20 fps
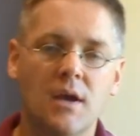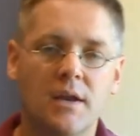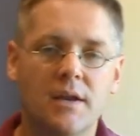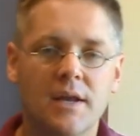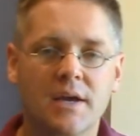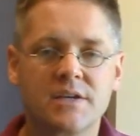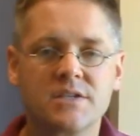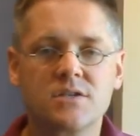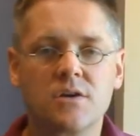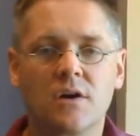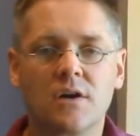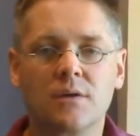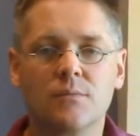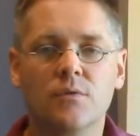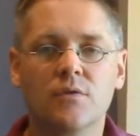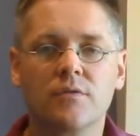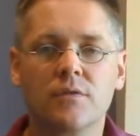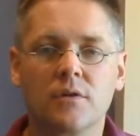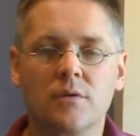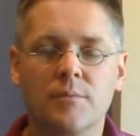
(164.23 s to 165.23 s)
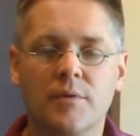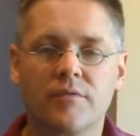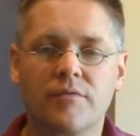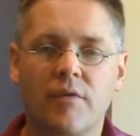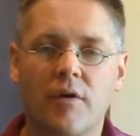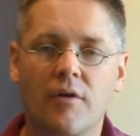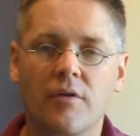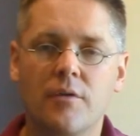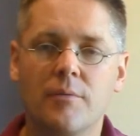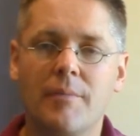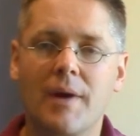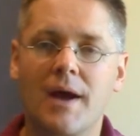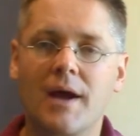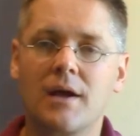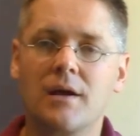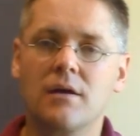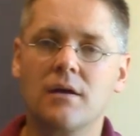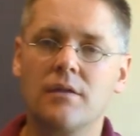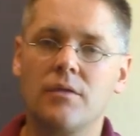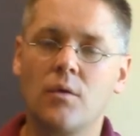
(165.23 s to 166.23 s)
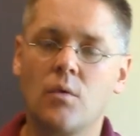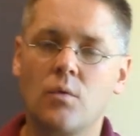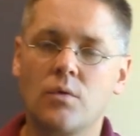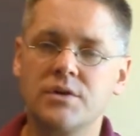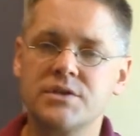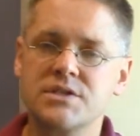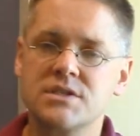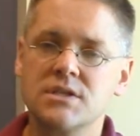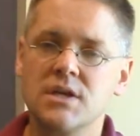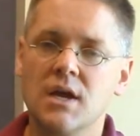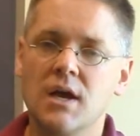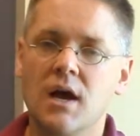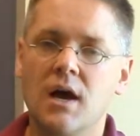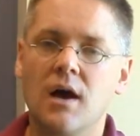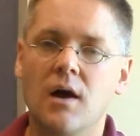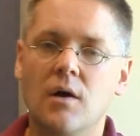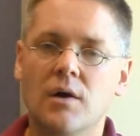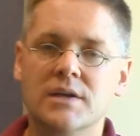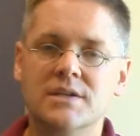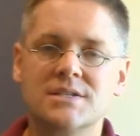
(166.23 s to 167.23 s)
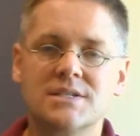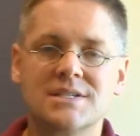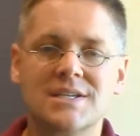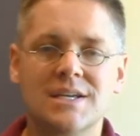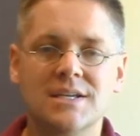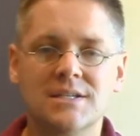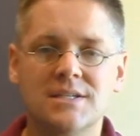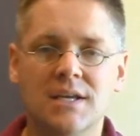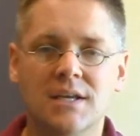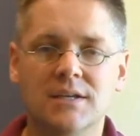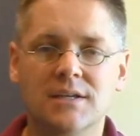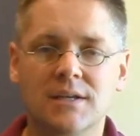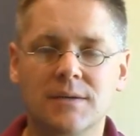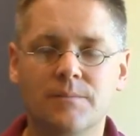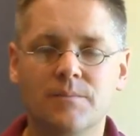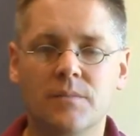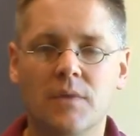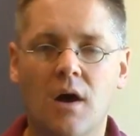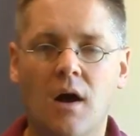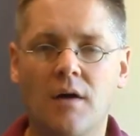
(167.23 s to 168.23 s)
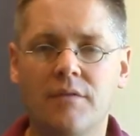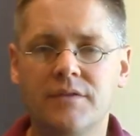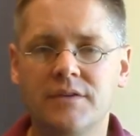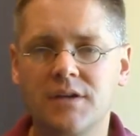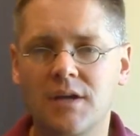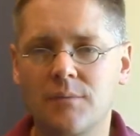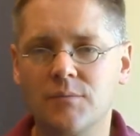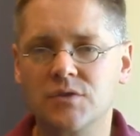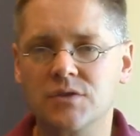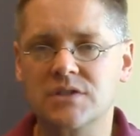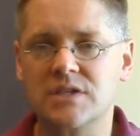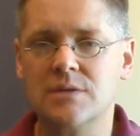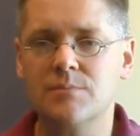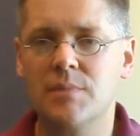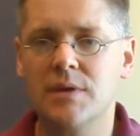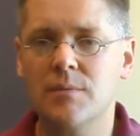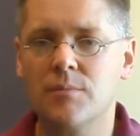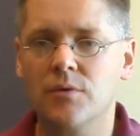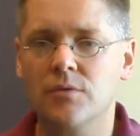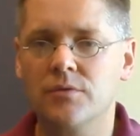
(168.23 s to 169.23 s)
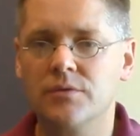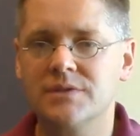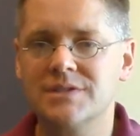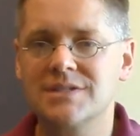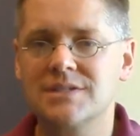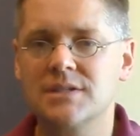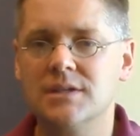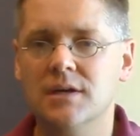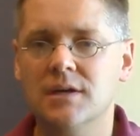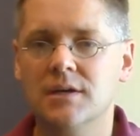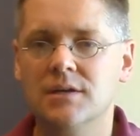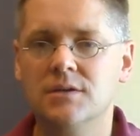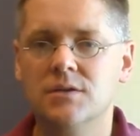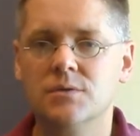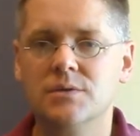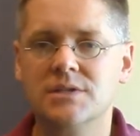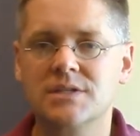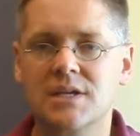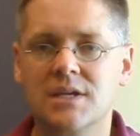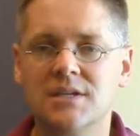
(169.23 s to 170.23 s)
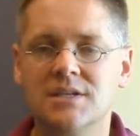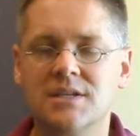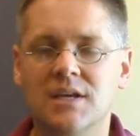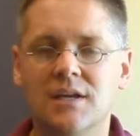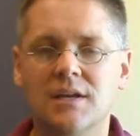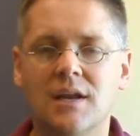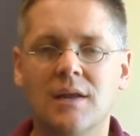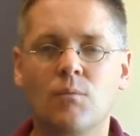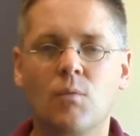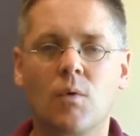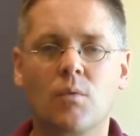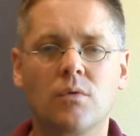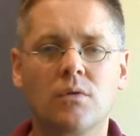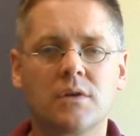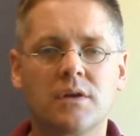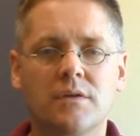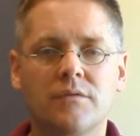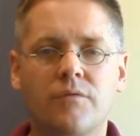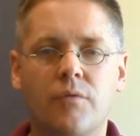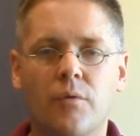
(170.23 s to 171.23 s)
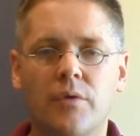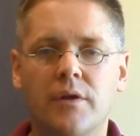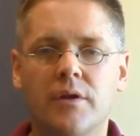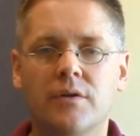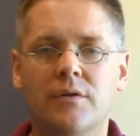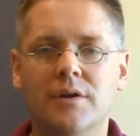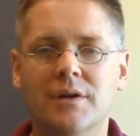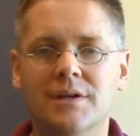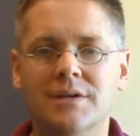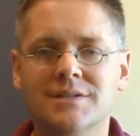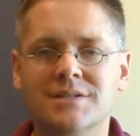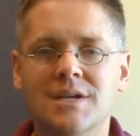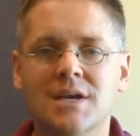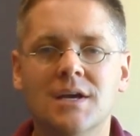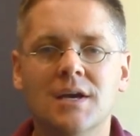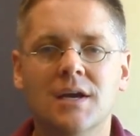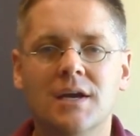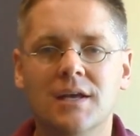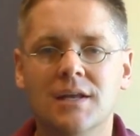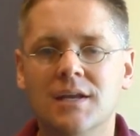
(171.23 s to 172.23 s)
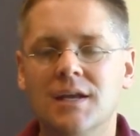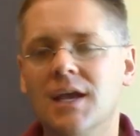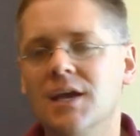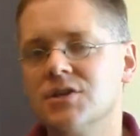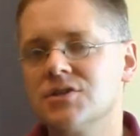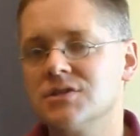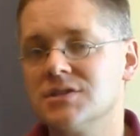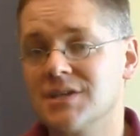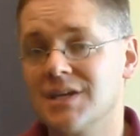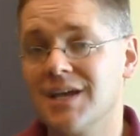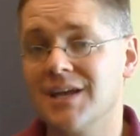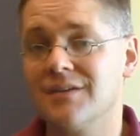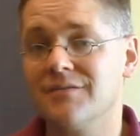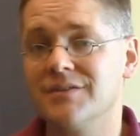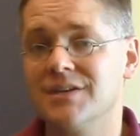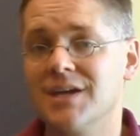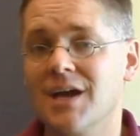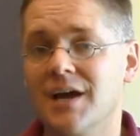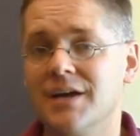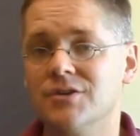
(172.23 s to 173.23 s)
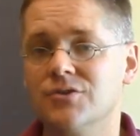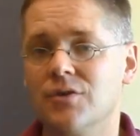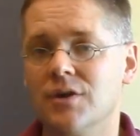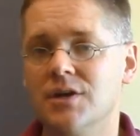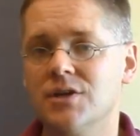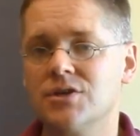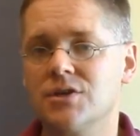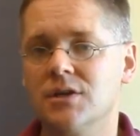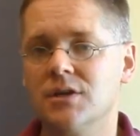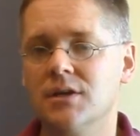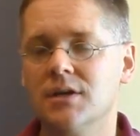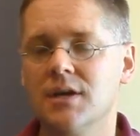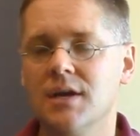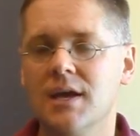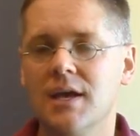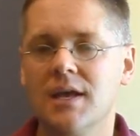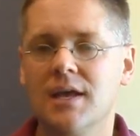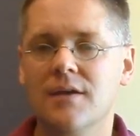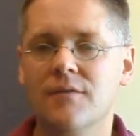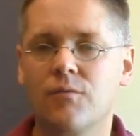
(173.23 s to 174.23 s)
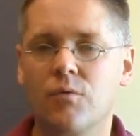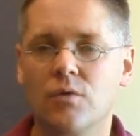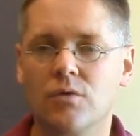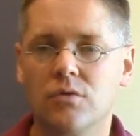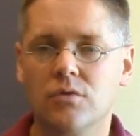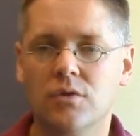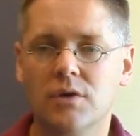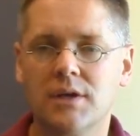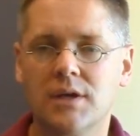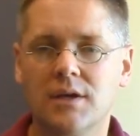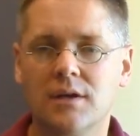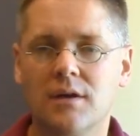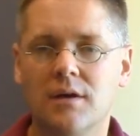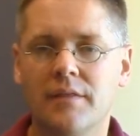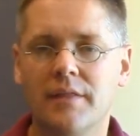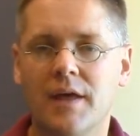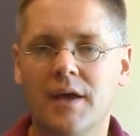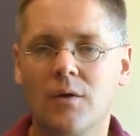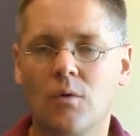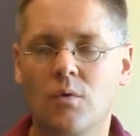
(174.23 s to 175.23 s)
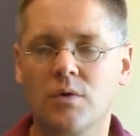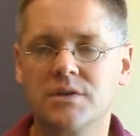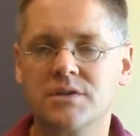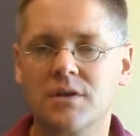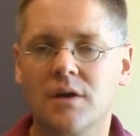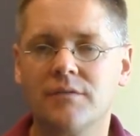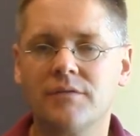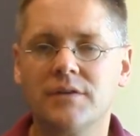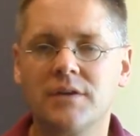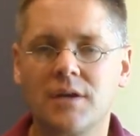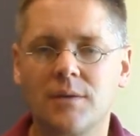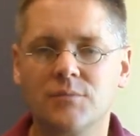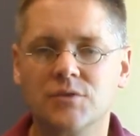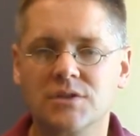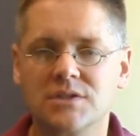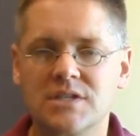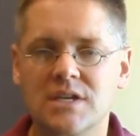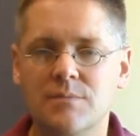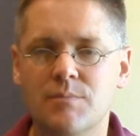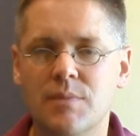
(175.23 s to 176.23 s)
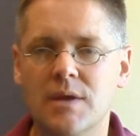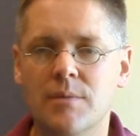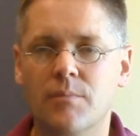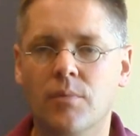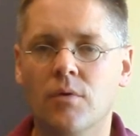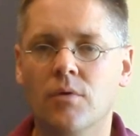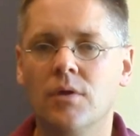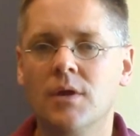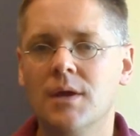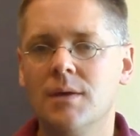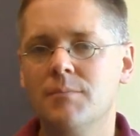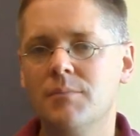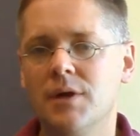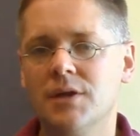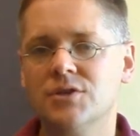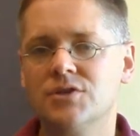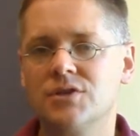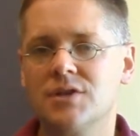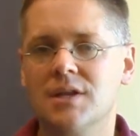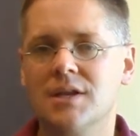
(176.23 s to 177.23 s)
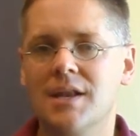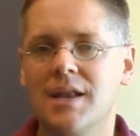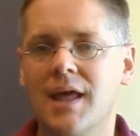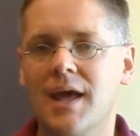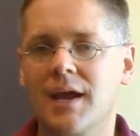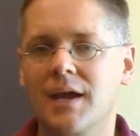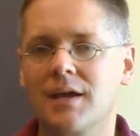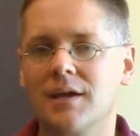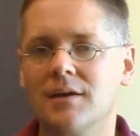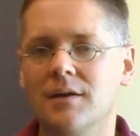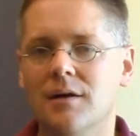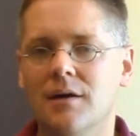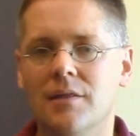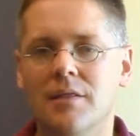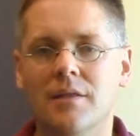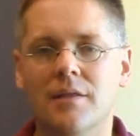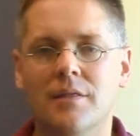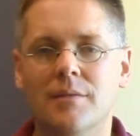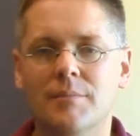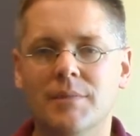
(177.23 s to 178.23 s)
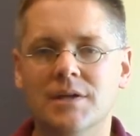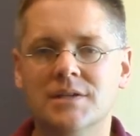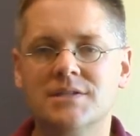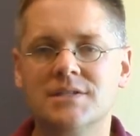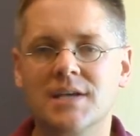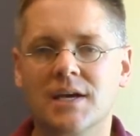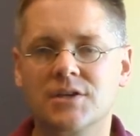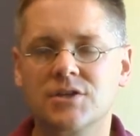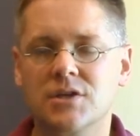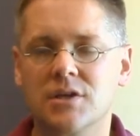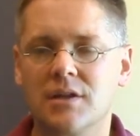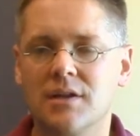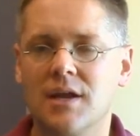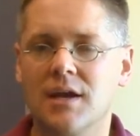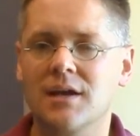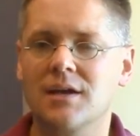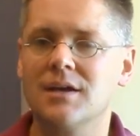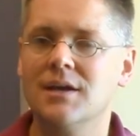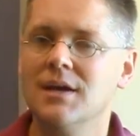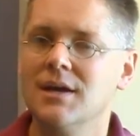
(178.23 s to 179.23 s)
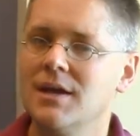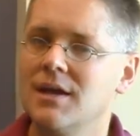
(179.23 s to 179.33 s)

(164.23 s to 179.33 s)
Next, starting to move a little bit farther back on the horse, is skin tinting. Oftentimes you'll see people do a skin tint, and what we're looking for there is indications again of dehydration. If we're looking on that horse, oftentimes you'll see people pinch the neck, the midsection of the neck.